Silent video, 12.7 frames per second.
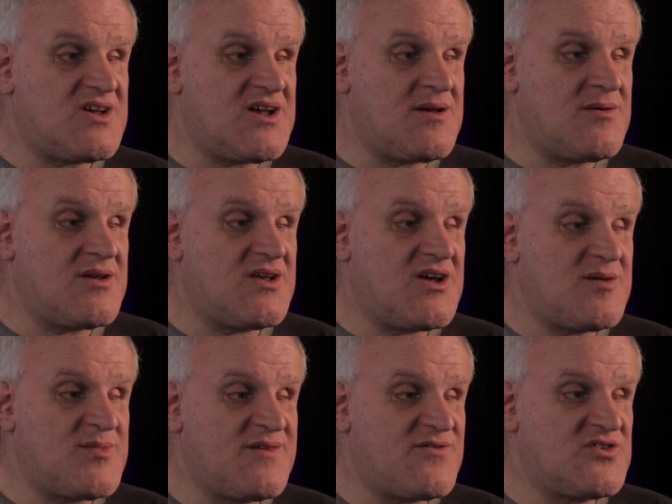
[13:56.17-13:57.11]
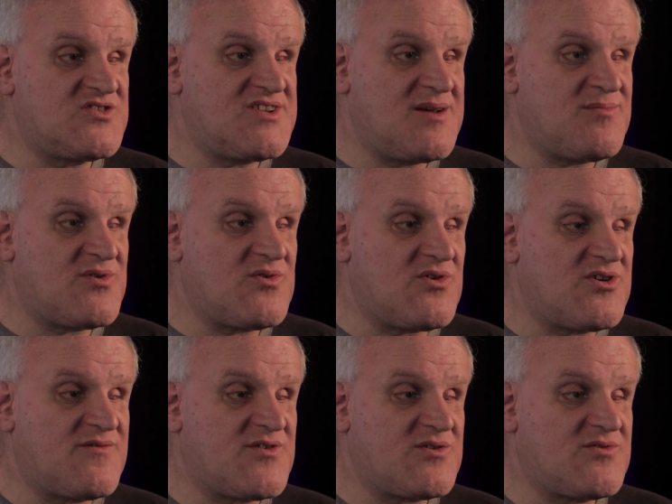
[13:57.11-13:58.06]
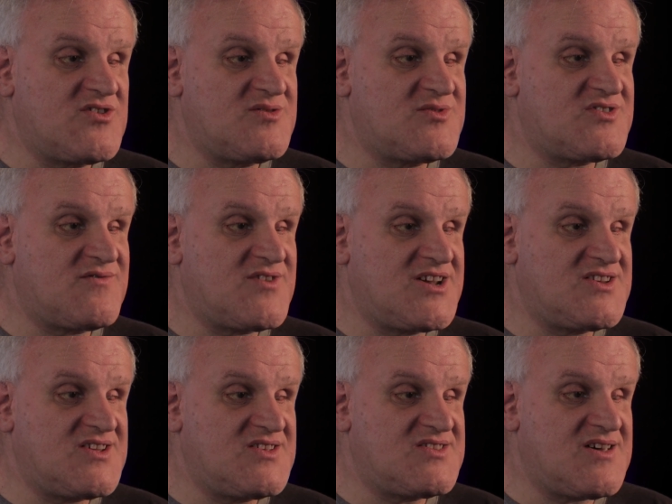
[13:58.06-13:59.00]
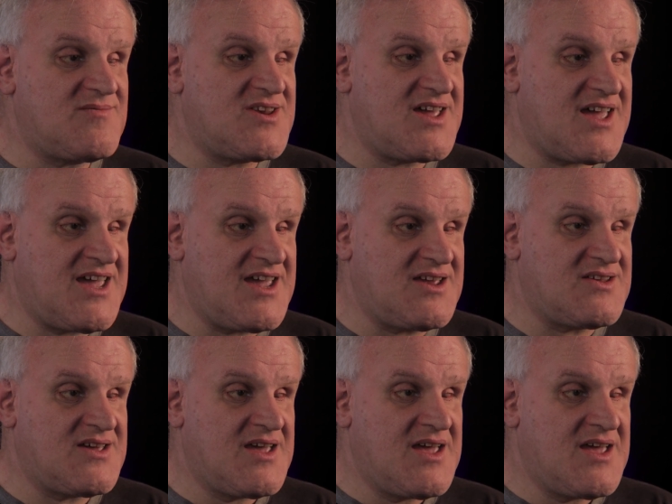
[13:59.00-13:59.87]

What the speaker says: I got my first tape recorder for Christmas of 1978.